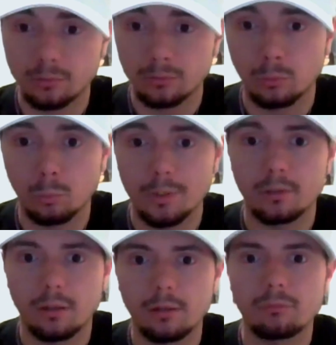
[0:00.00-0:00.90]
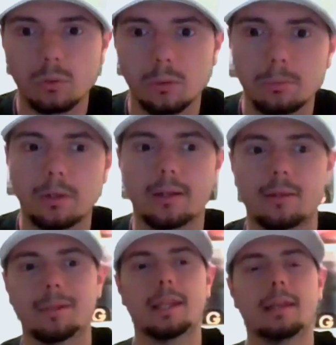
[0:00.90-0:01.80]
the winner of Lauren Price
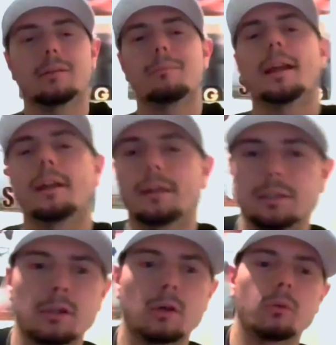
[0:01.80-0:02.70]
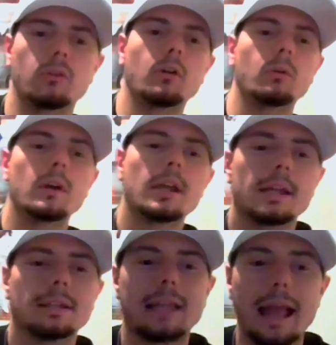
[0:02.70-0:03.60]
and Mikaela Mayer. So
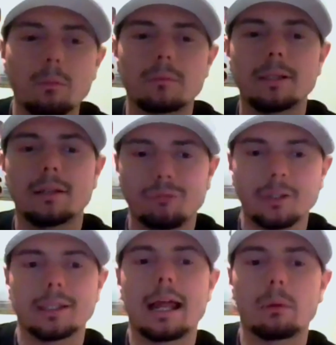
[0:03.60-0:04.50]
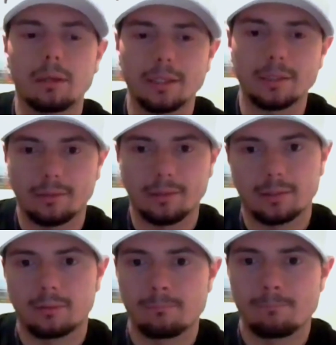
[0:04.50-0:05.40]
that would be the fight that I would like to see.
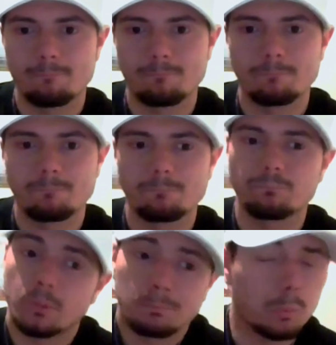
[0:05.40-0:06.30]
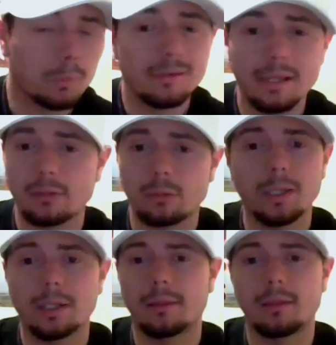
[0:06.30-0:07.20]
But we're just gonna have to
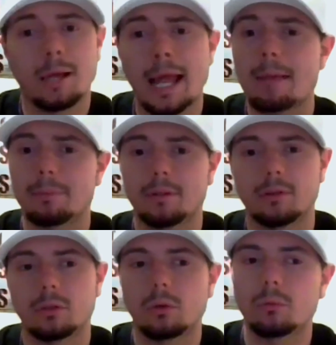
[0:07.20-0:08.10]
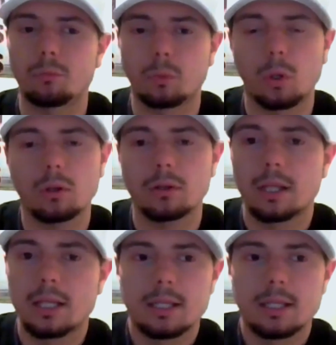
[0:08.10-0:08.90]
wait and see what happens. Overall,